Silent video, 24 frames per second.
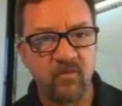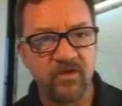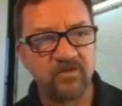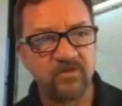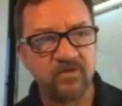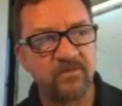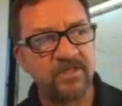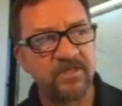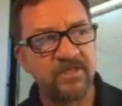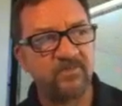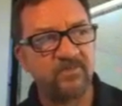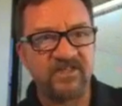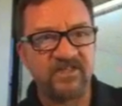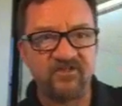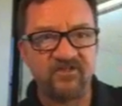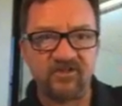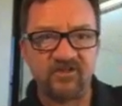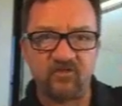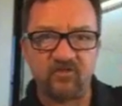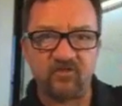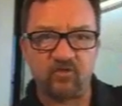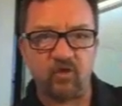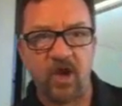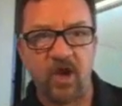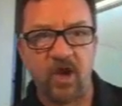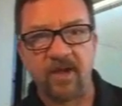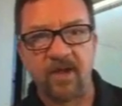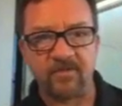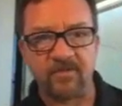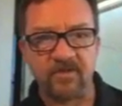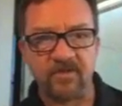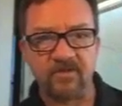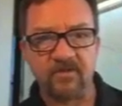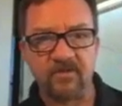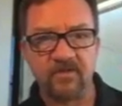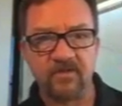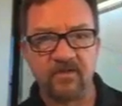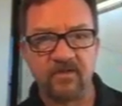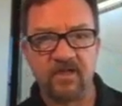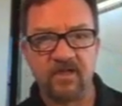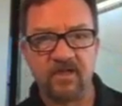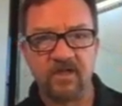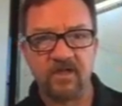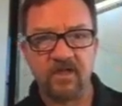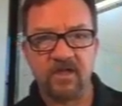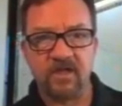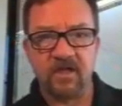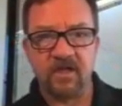which means we just dropped
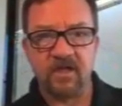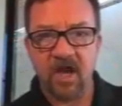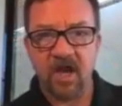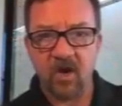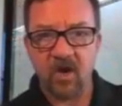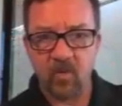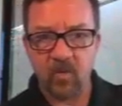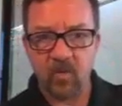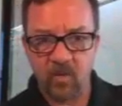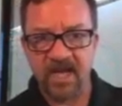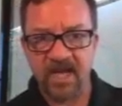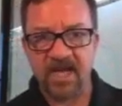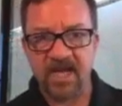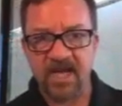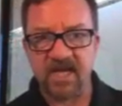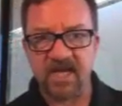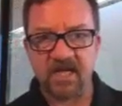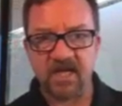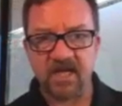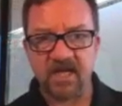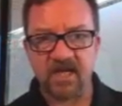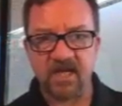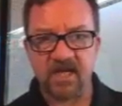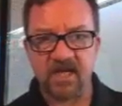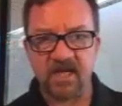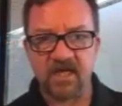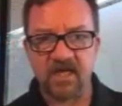a week.